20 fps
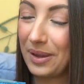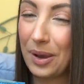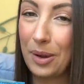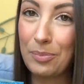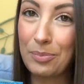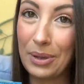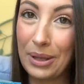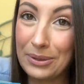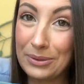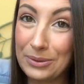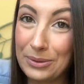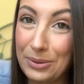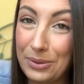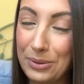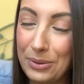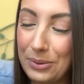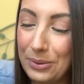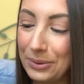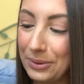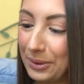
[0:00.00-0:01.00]
pencil
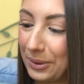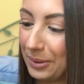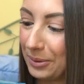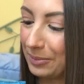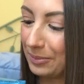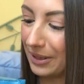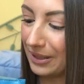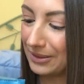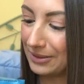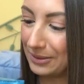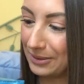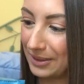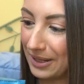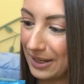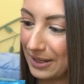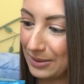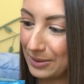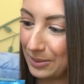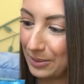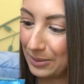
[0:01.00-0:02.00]
holder, pencil
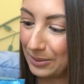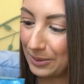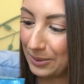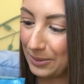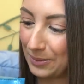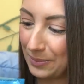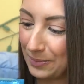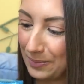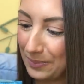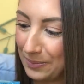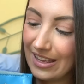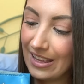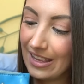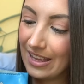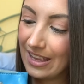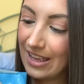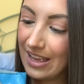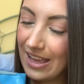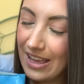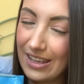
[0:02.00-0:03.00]
case holder
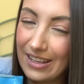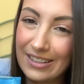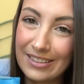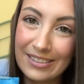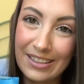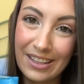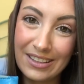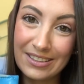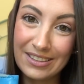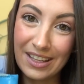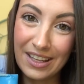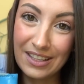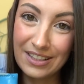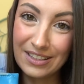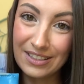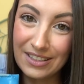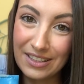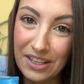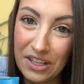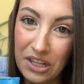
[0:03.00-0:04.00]
that
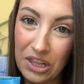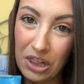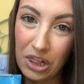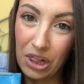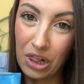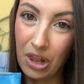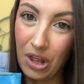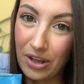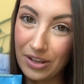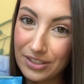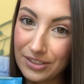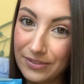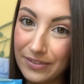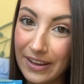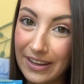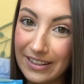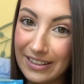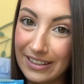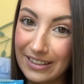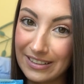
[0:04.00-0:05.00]
says Las
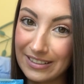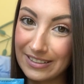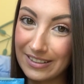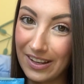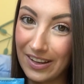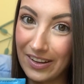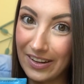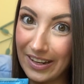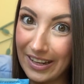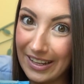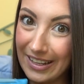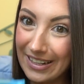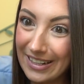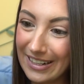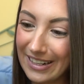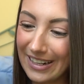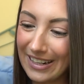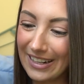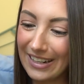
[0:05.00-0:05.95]
Vegas on it.